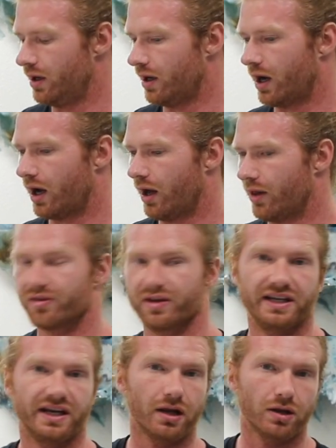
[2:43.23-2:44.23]
the
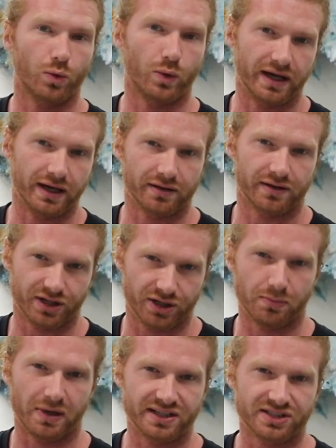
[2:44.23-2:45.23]
yellowing that
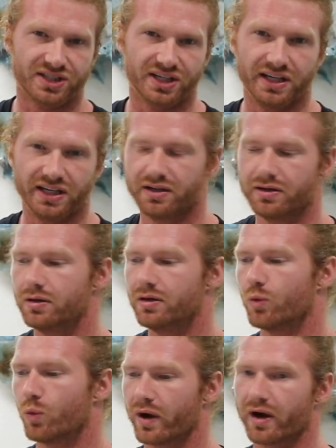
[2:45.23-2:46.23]
you might see
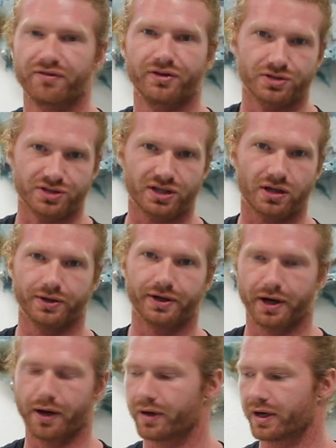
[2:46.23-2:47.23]
where if you're just clear
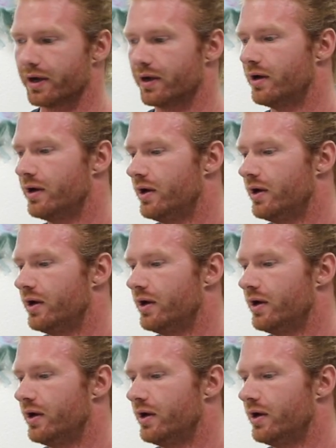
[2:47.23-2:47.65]
coating it.